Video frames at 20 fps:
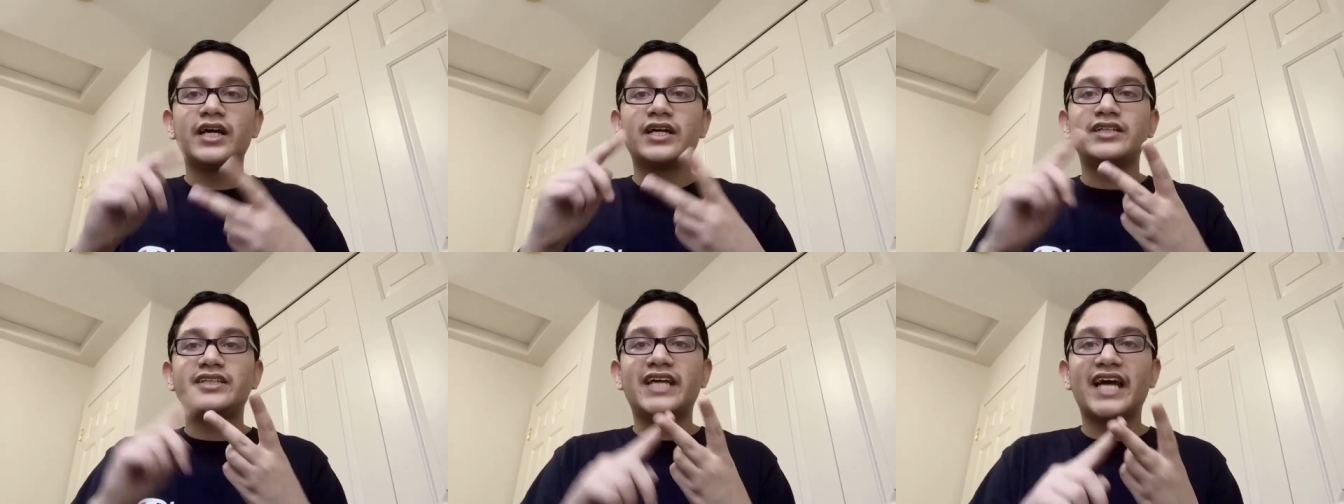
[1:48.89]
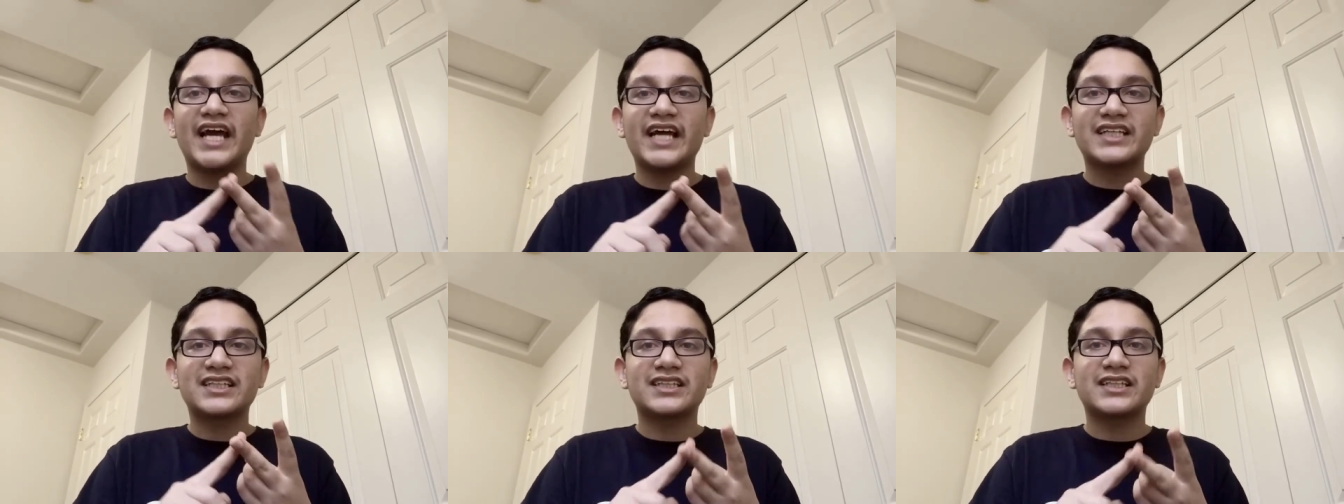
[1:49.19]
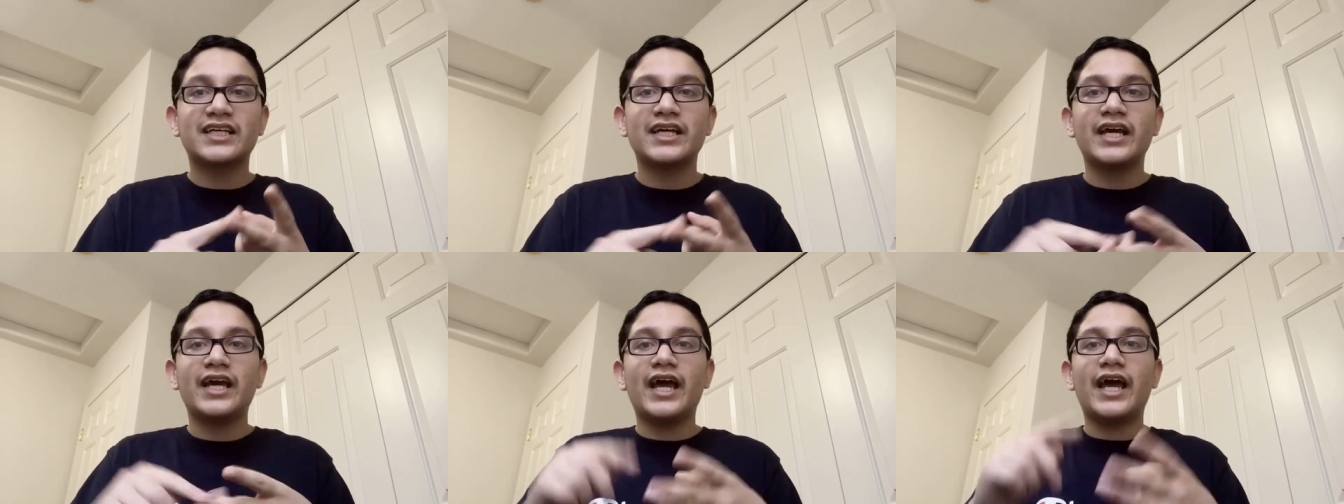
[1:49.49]
text,
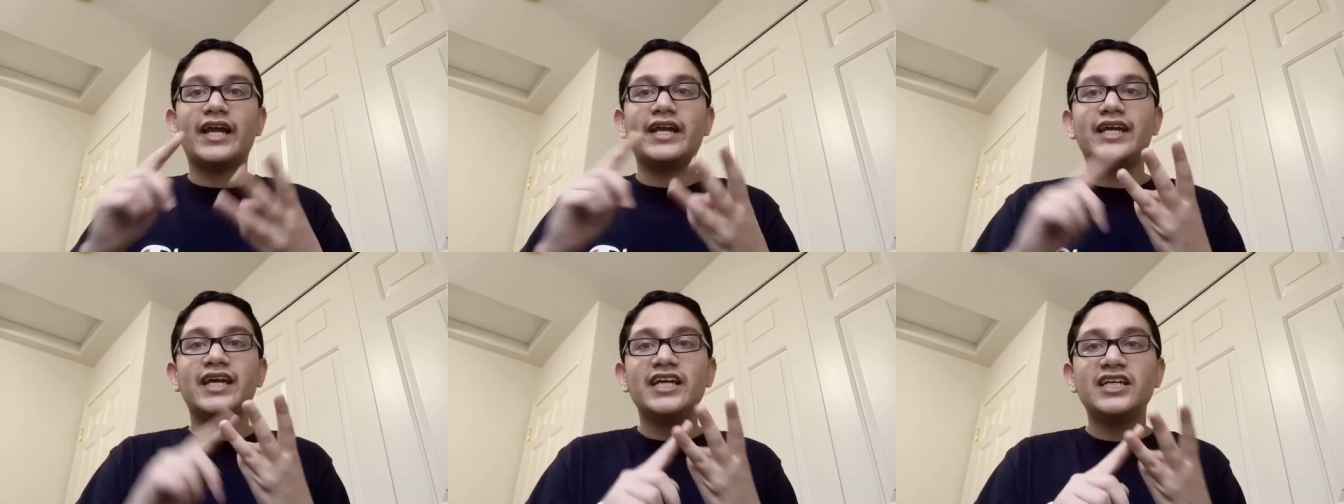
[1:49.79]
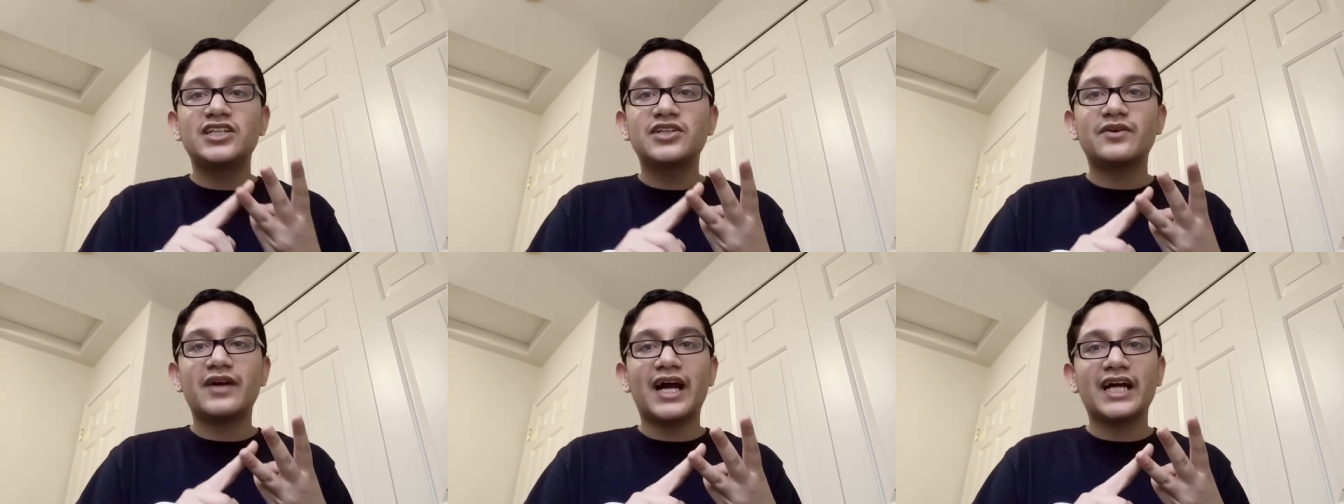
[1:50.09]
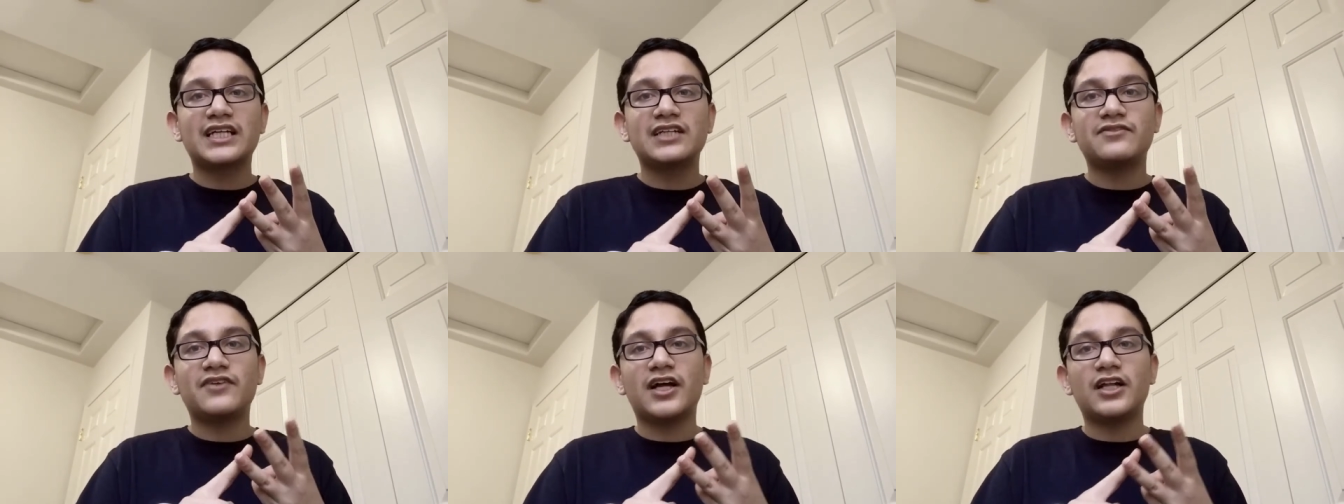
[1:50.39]
and
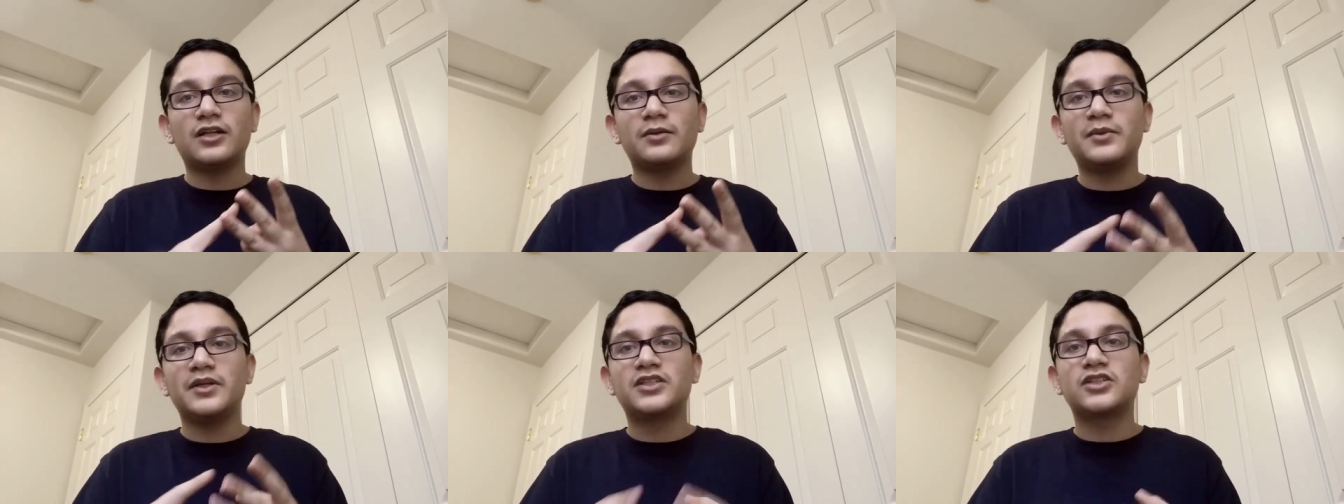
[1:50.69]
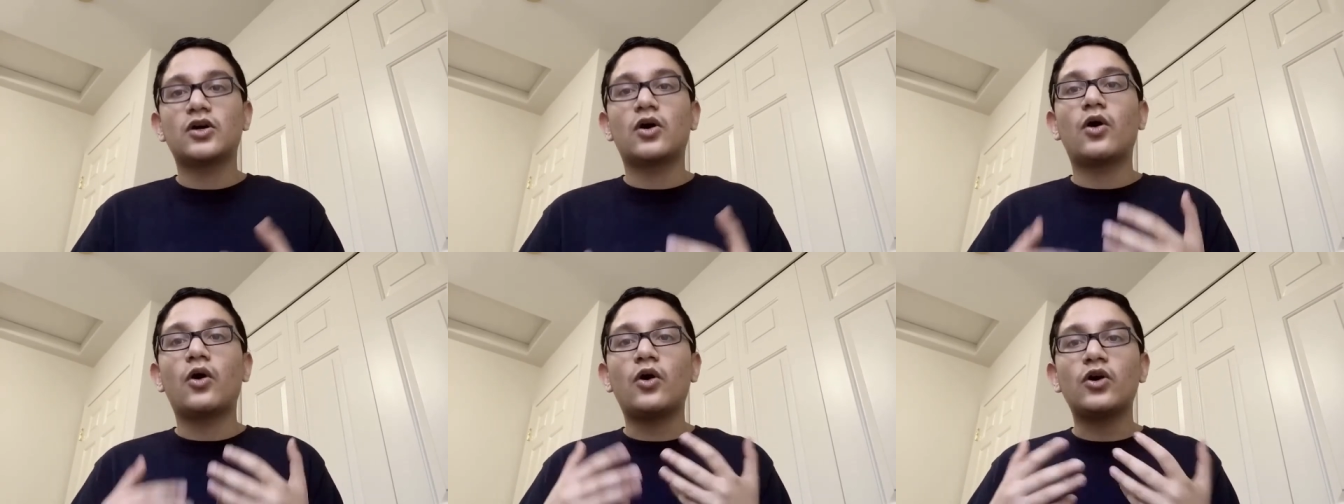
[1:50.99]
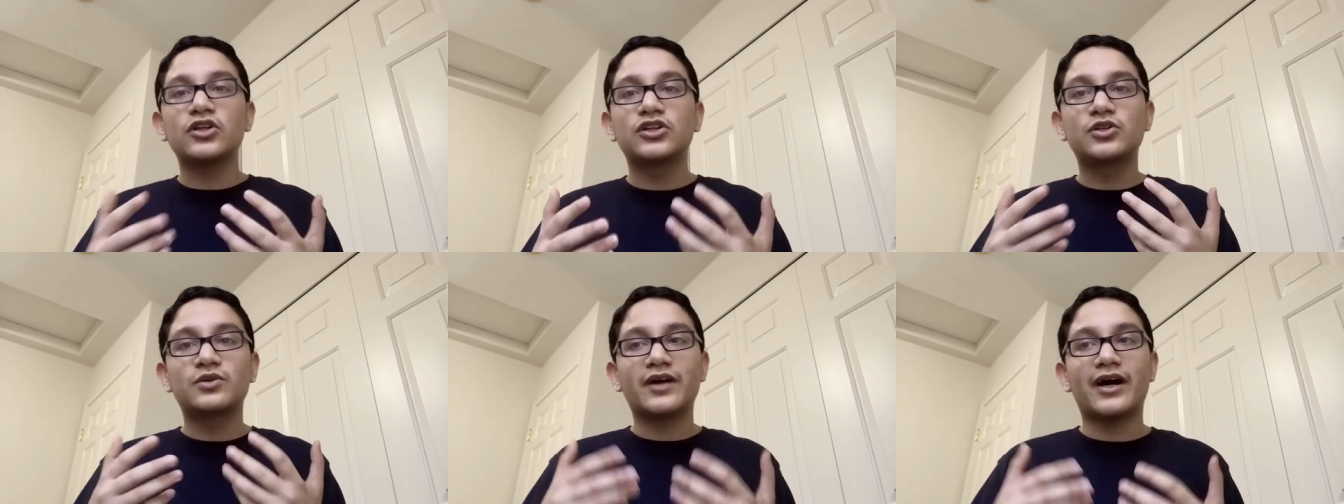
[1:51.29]
interactive elements all
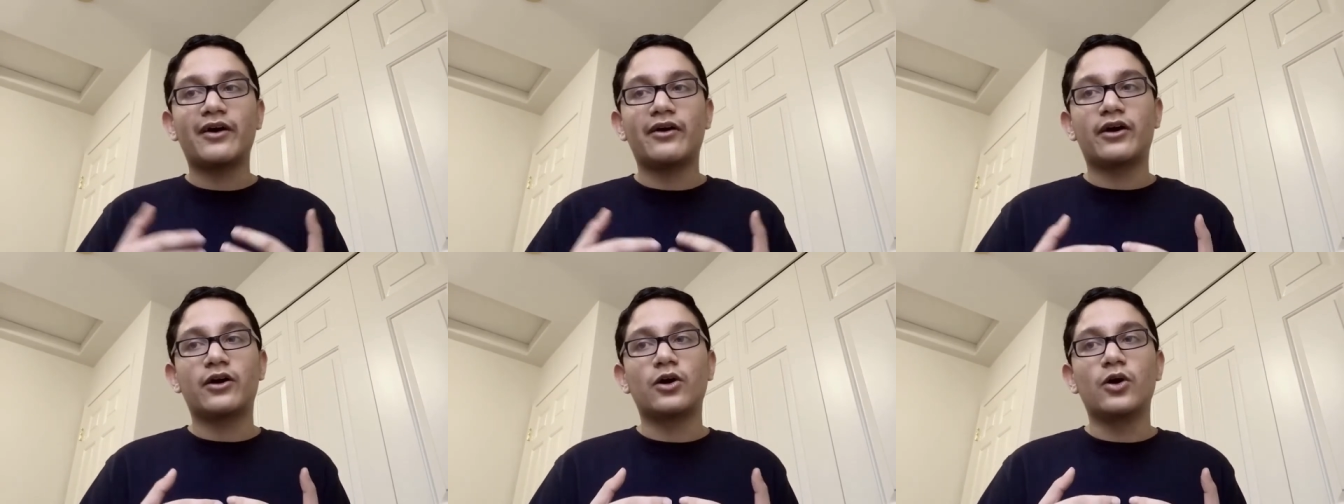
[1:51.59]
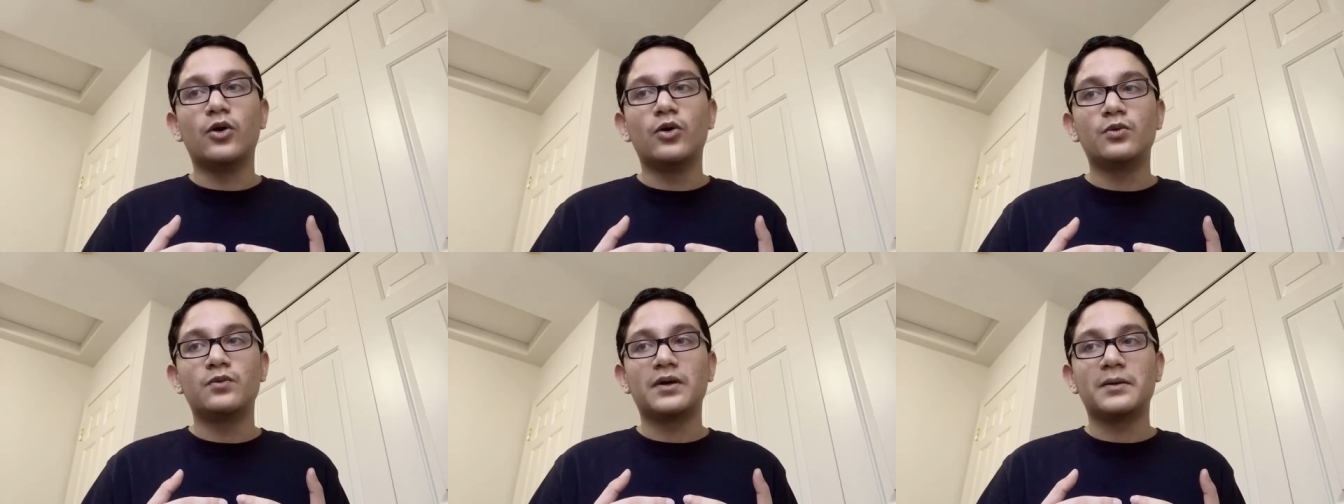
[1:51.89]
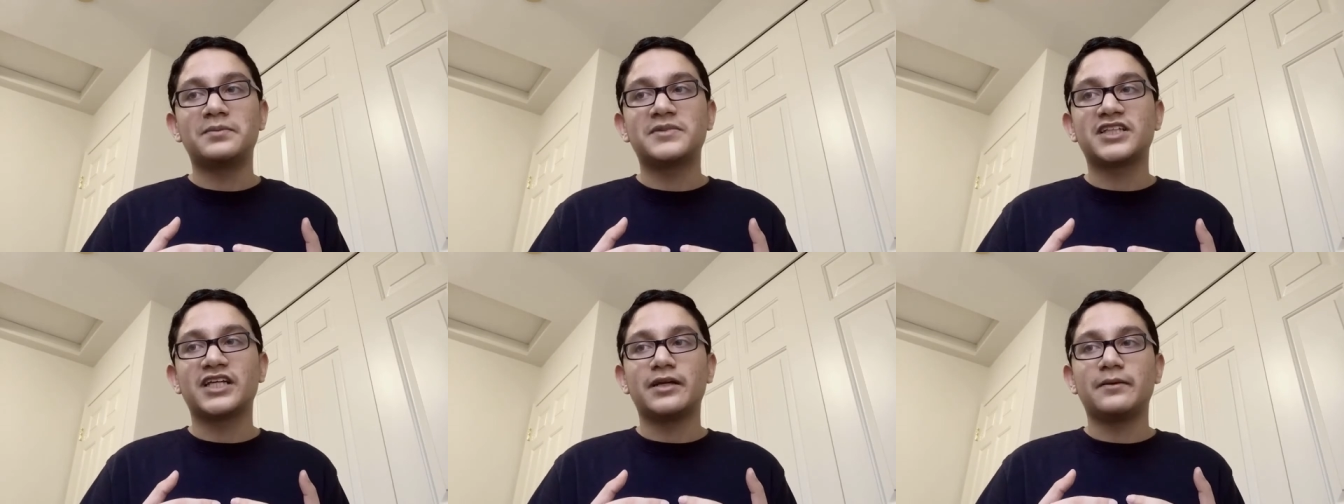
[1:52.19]
throughout our own
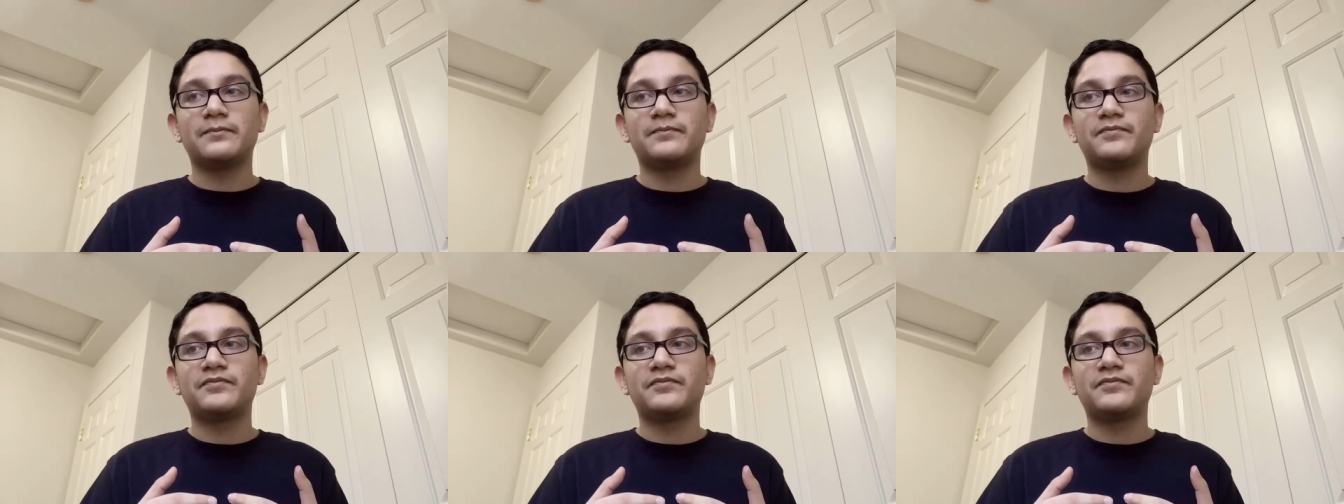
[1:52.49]
website.